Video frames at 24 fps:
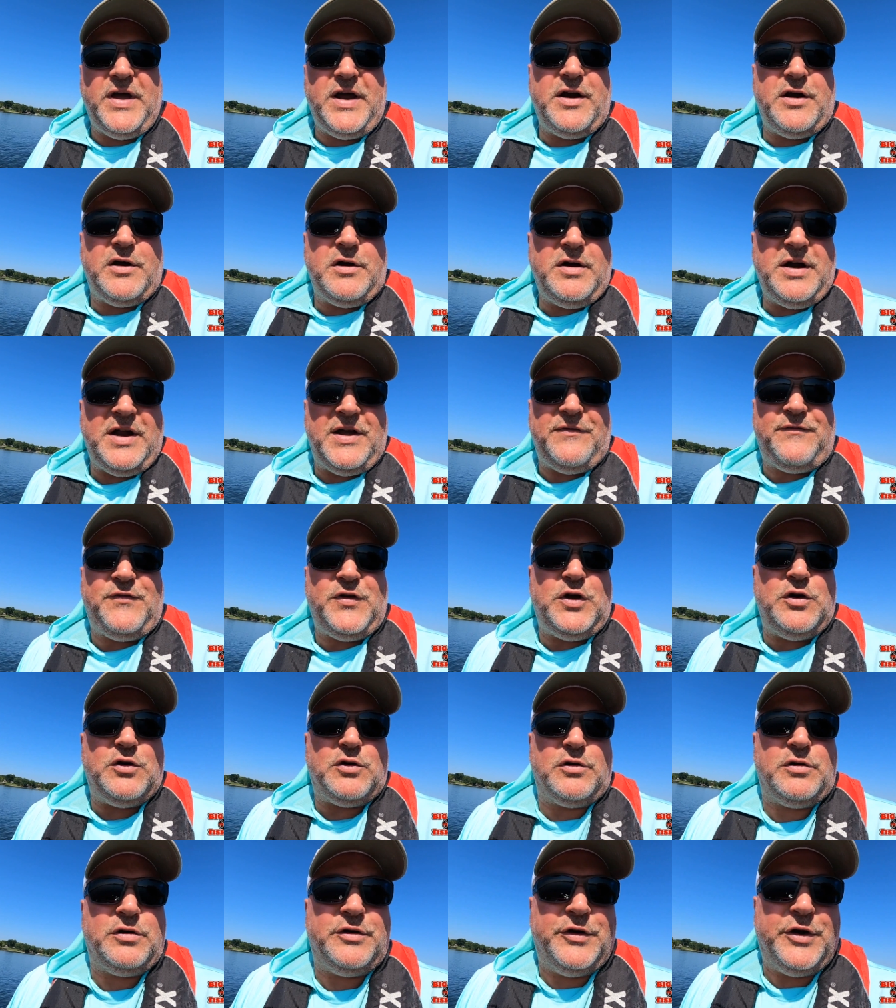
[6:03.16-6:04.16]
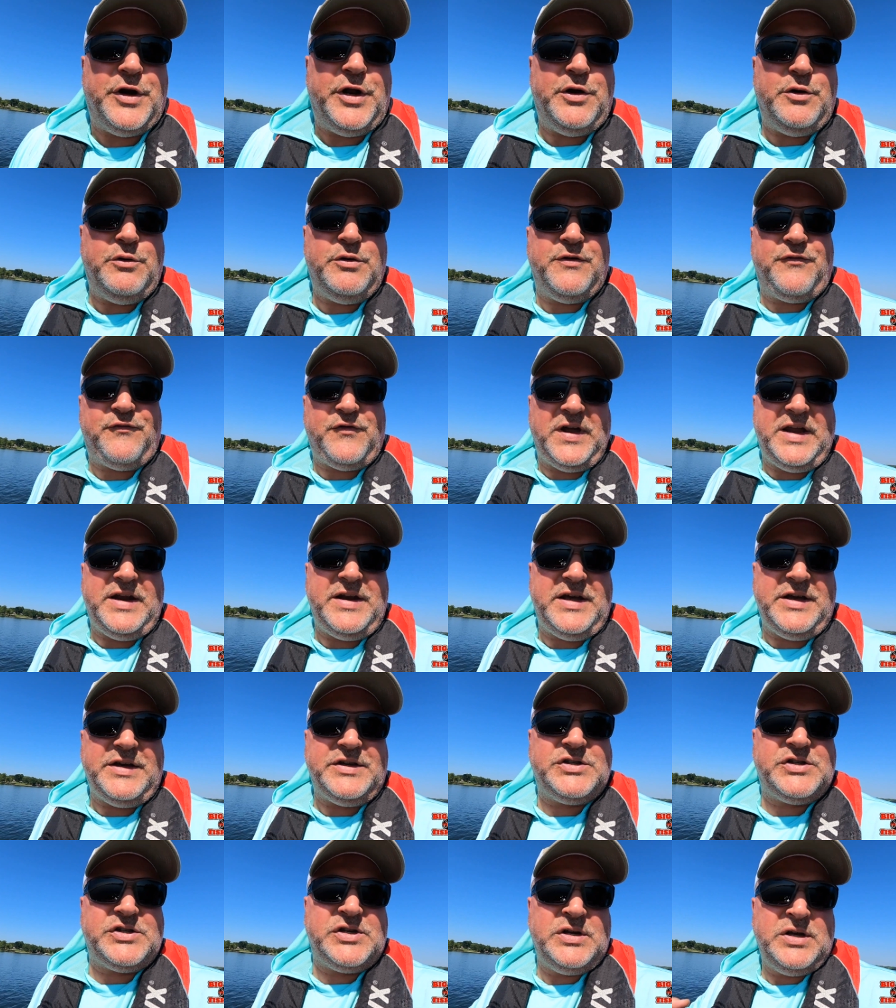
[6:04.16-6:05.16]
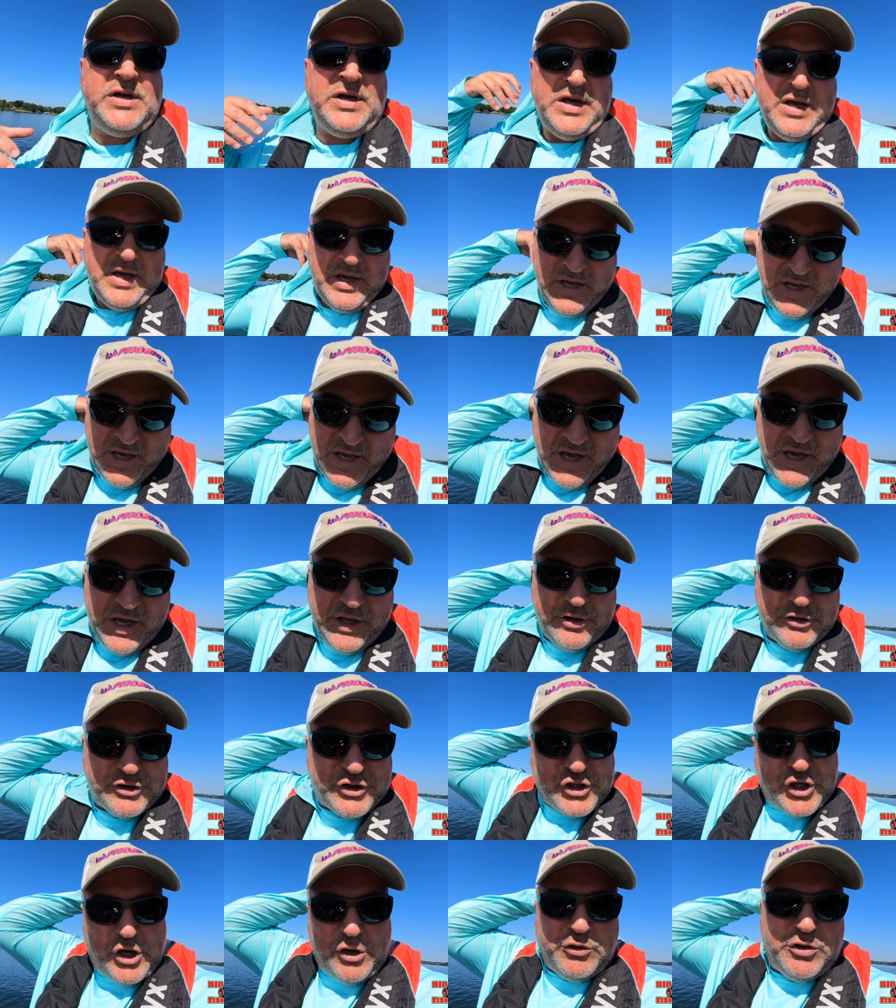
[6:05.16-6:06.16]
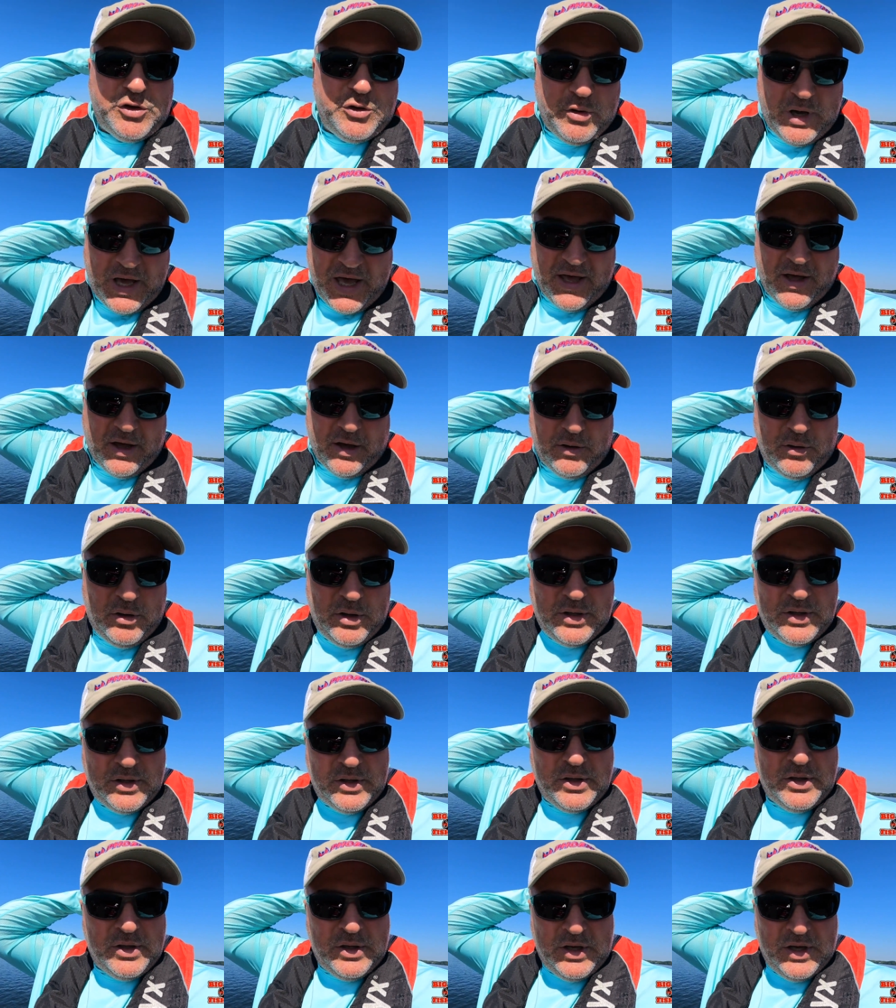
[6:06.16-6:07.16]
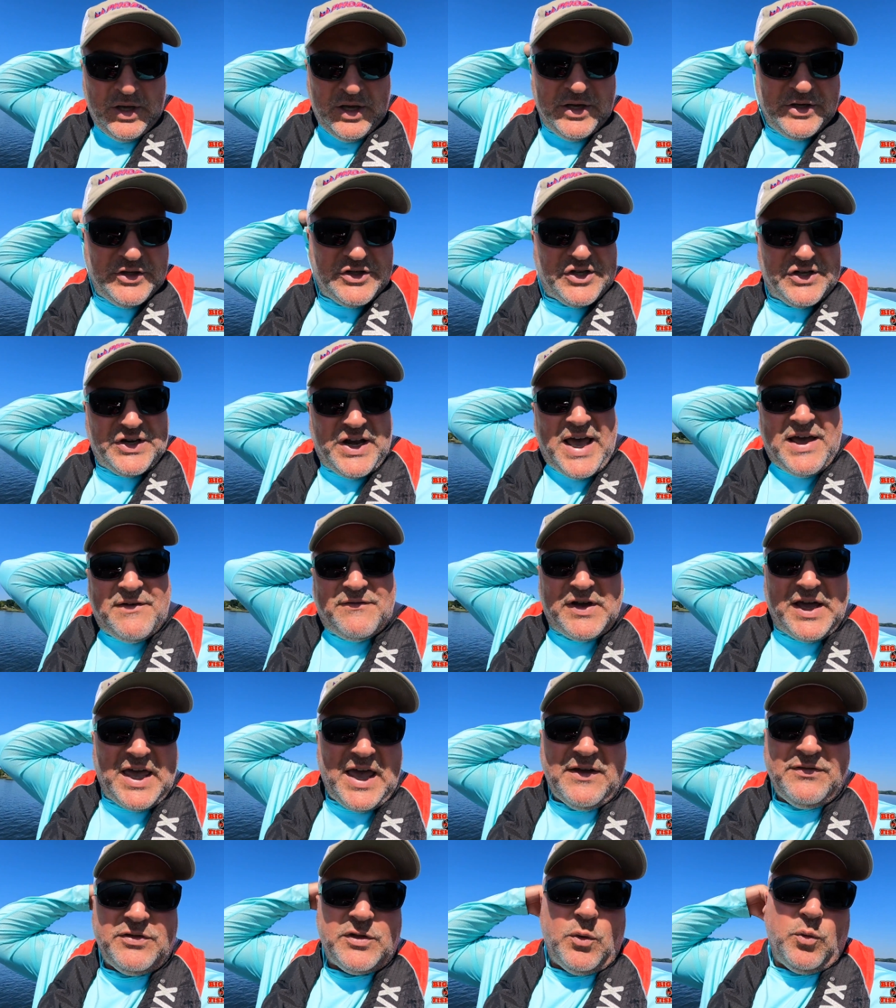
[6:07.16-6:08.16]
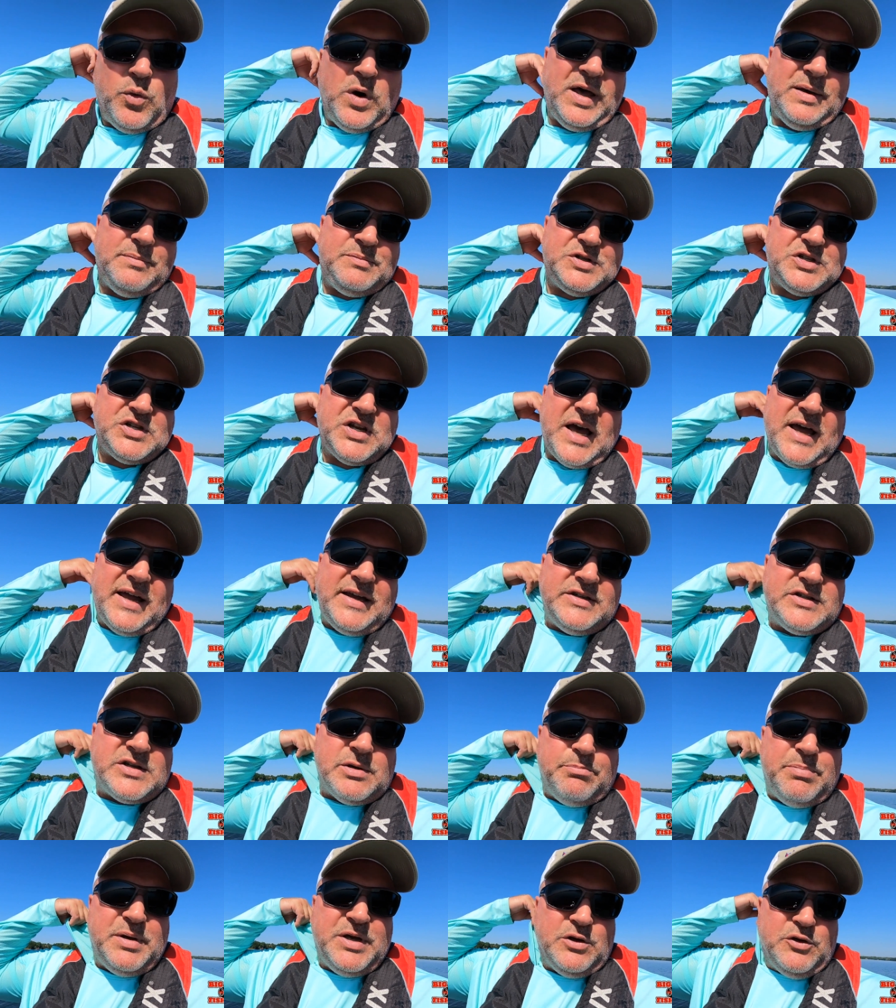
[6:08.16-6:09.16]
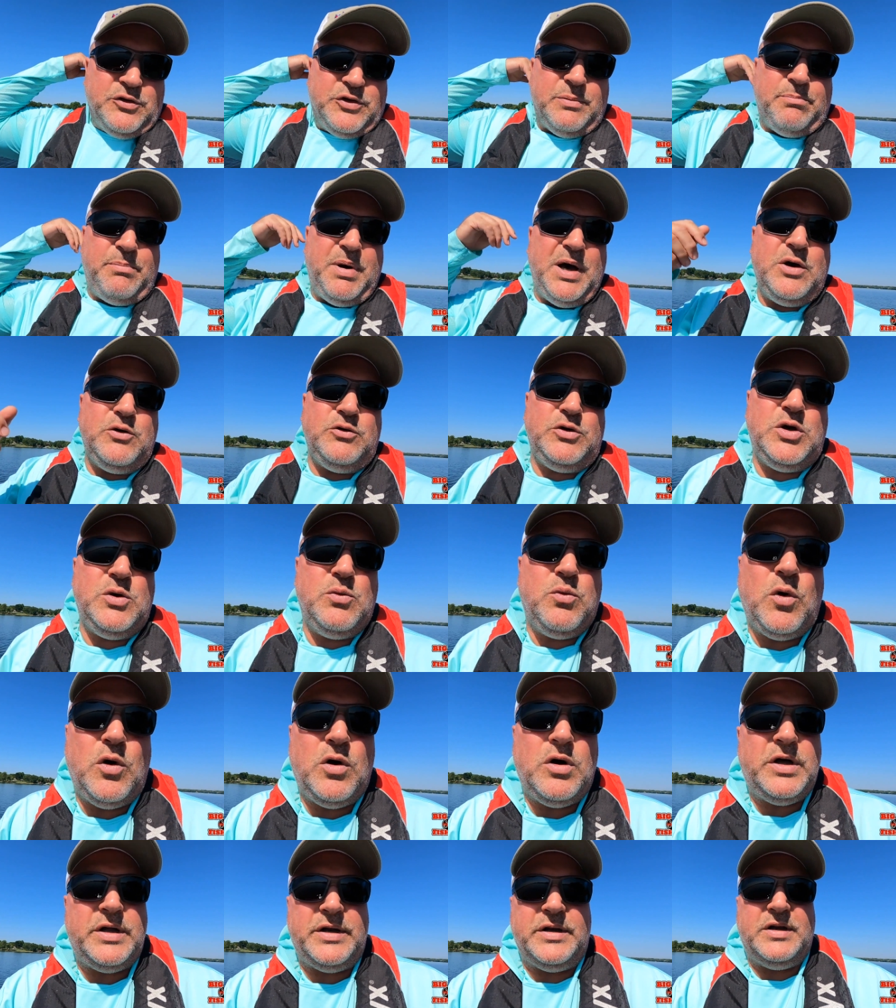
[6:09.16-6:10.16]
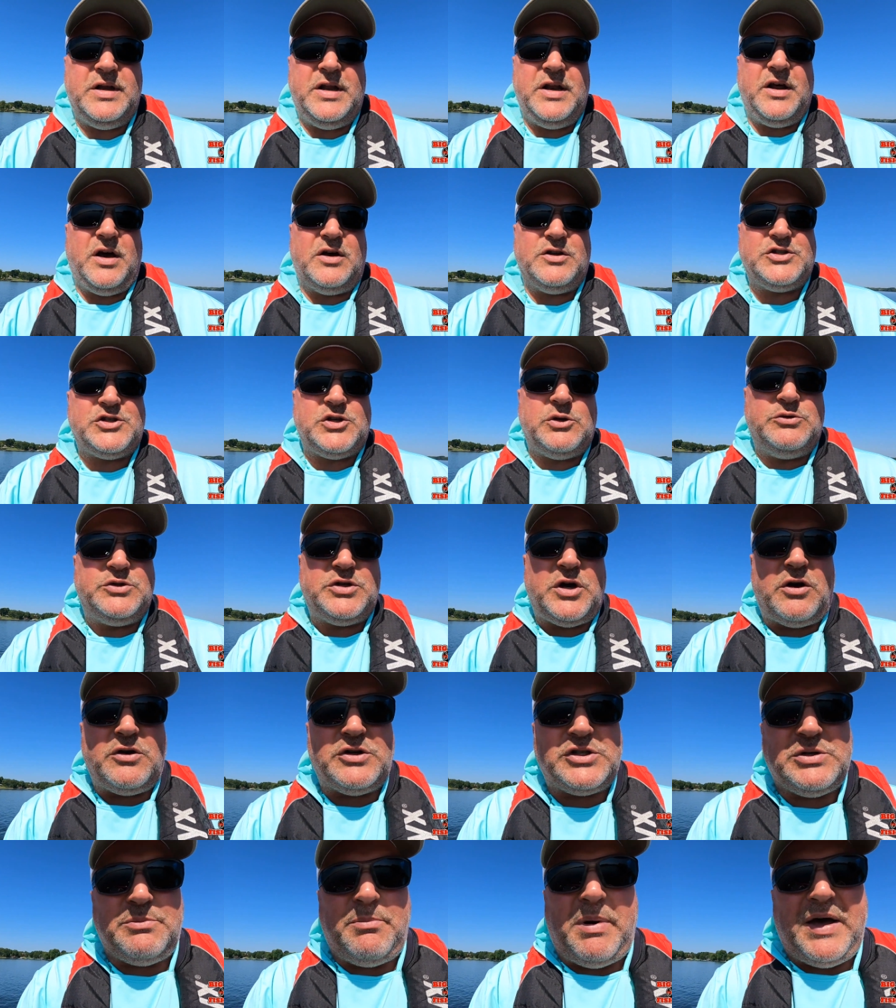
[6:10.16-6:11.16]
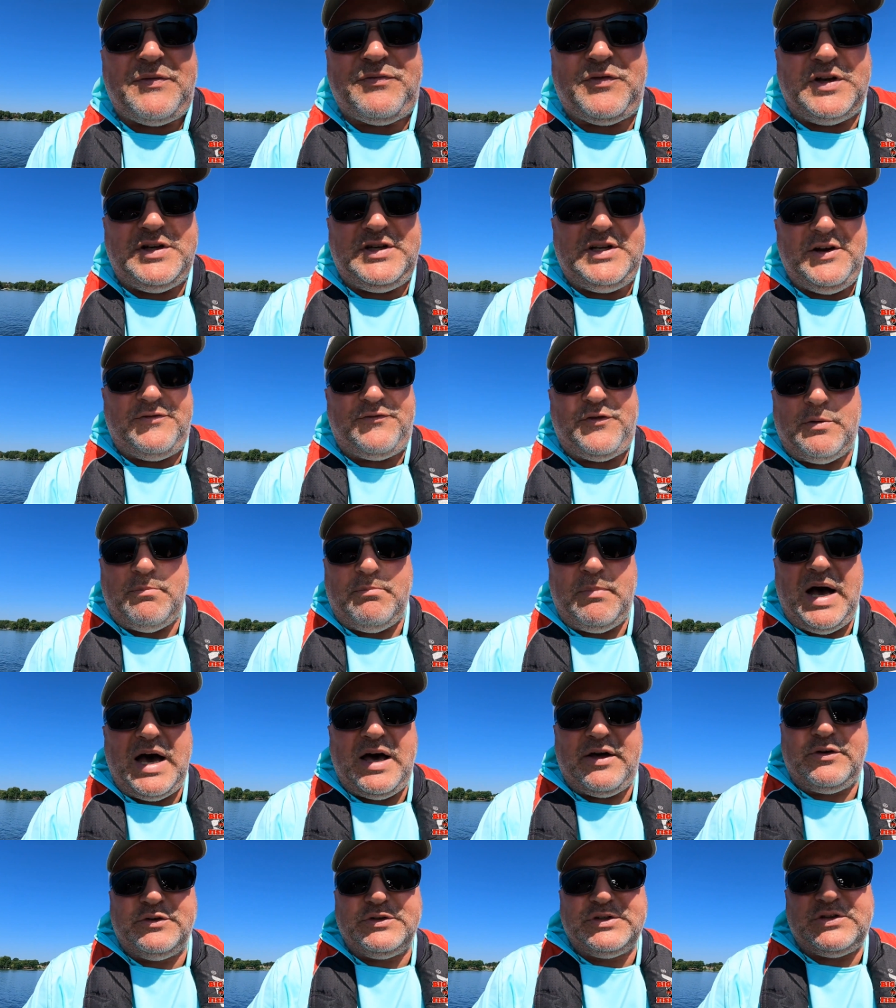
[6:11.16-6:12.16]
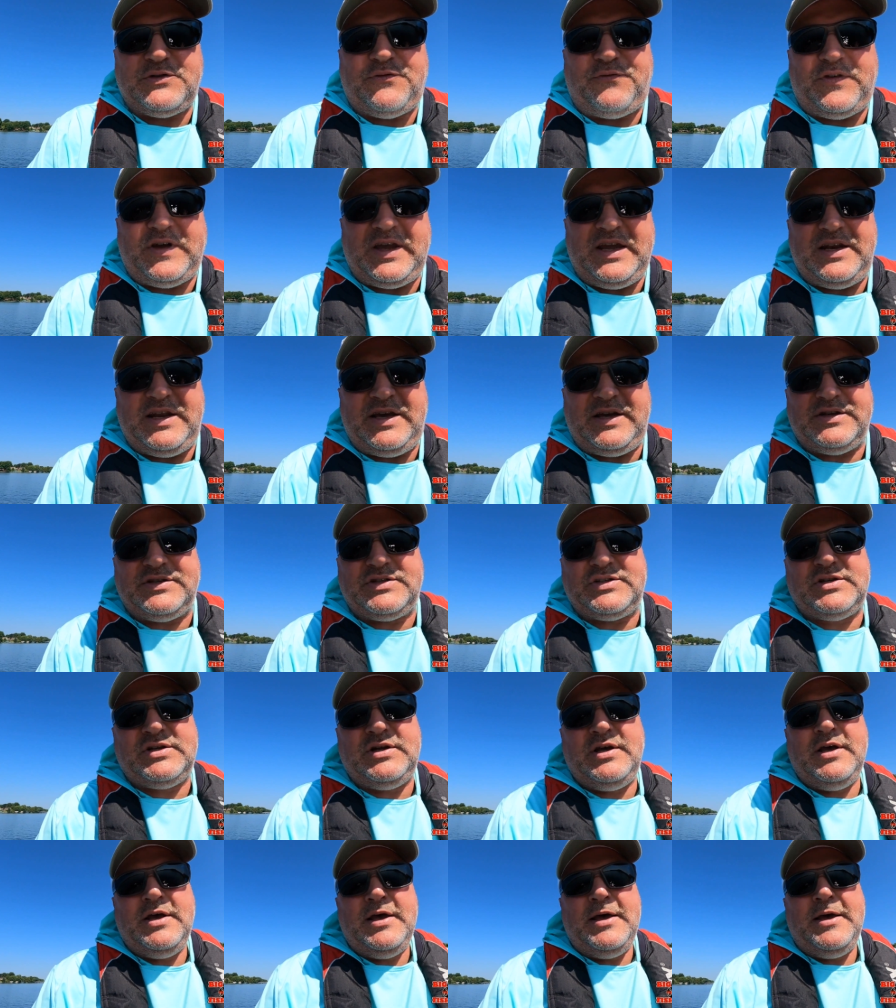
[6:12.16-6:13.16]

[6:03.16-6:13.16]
there, if you're new to Phoenix, it'll show you how to navigate the website to build the boat you want. It also talks about the different models of Phoenix